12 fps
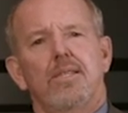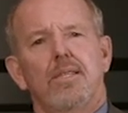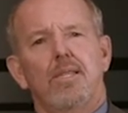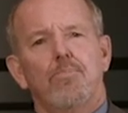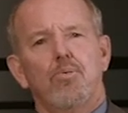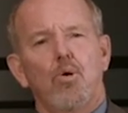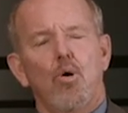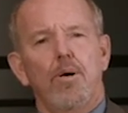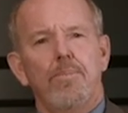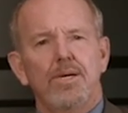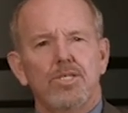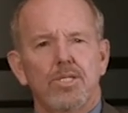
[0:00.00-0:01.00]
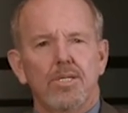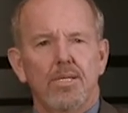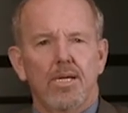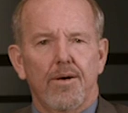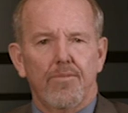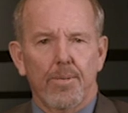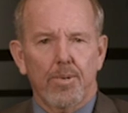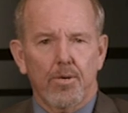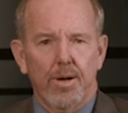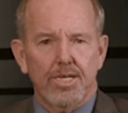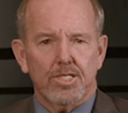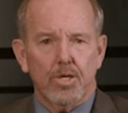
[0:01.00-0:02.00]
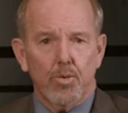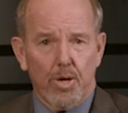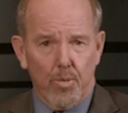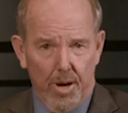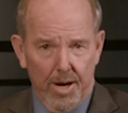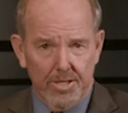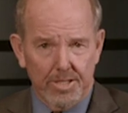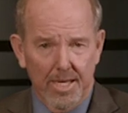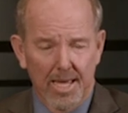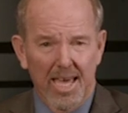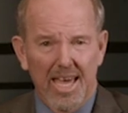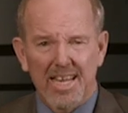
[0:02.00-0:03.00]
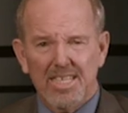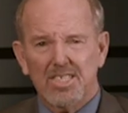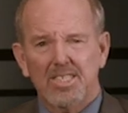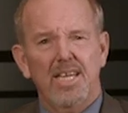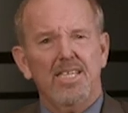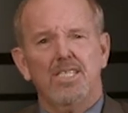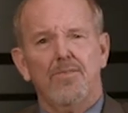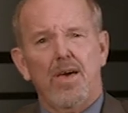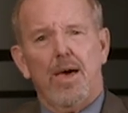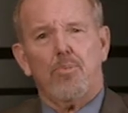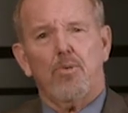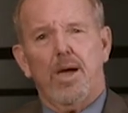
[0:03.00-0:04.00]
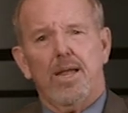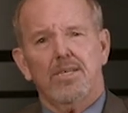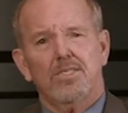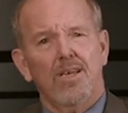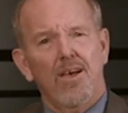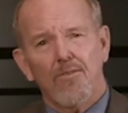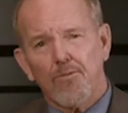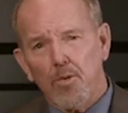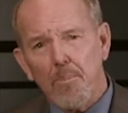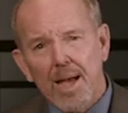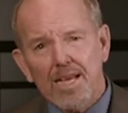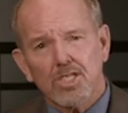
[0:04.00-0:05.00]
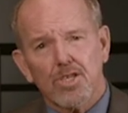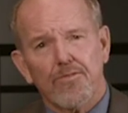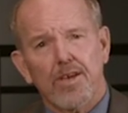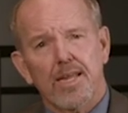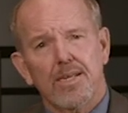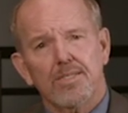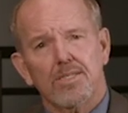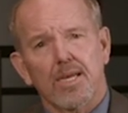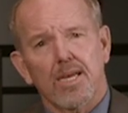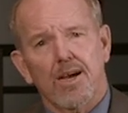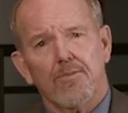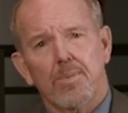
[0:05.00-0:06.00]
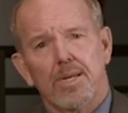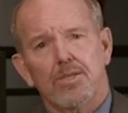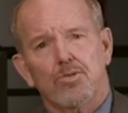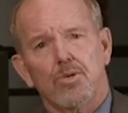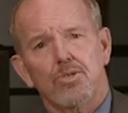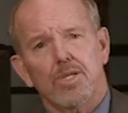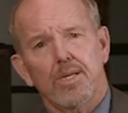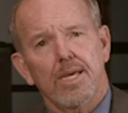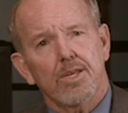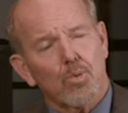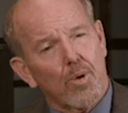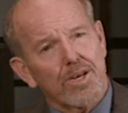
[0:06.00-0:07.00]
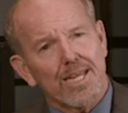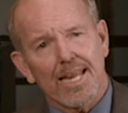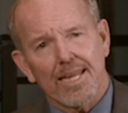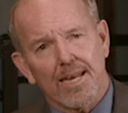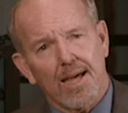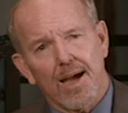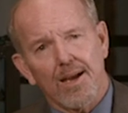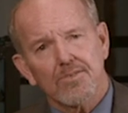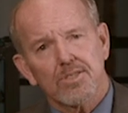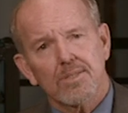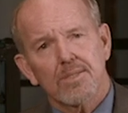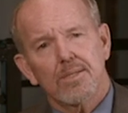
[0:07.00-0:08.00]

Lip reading: The prohibition of immigration requires an extensive apparatus for mass surveillance and government intrusion into our daily lives.